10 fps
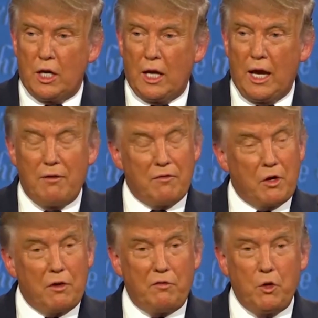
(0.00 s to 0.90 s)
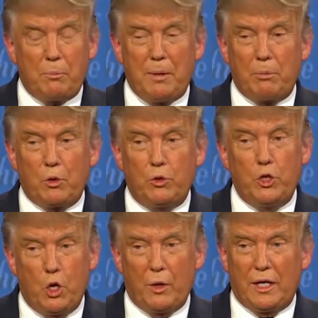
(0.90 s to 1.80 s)
And very few people
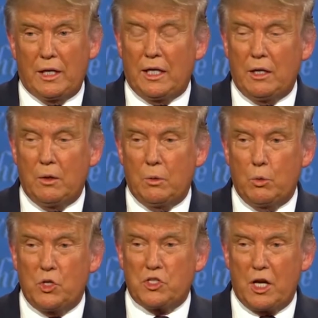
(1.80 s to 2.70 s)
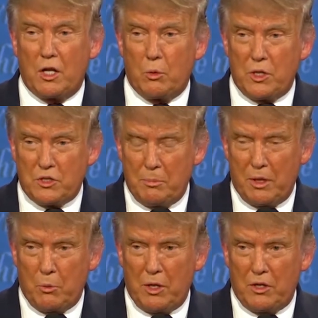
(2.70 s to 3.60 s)
knowingly would say otherwise. And by the
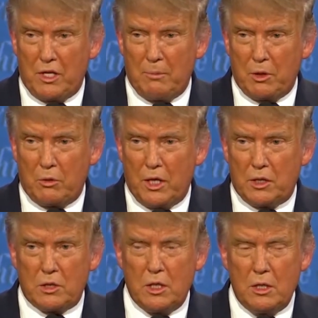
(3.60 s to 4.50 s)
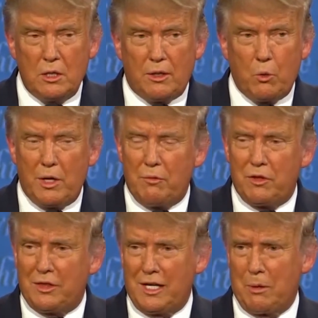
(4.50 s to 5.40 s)
way, the Democrats, they wouldn't even
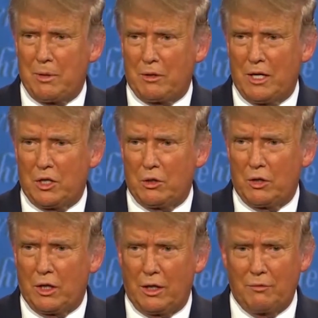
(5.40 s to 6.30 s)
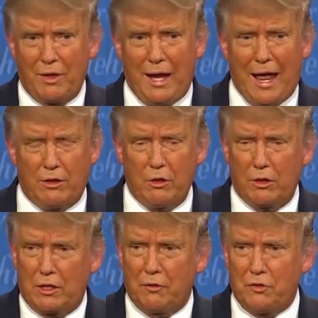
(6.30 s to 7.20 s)
think about not doing it. If they had, the only
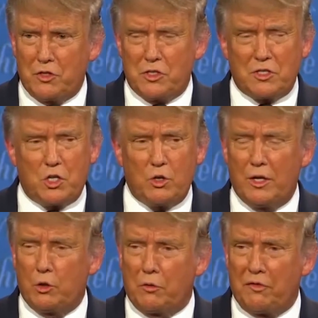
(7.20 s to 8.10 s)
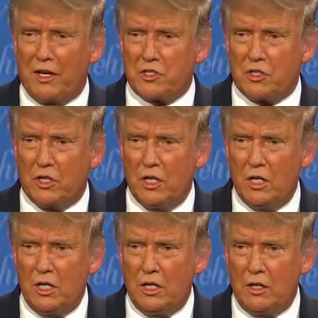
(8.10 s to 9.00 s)
difference is they'd try and do it faster.
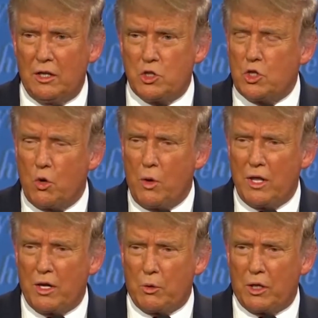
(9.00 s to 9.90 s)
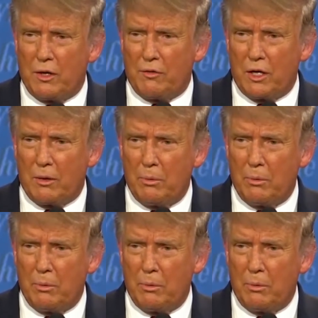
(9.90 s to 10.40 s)
There's no way they would give it up.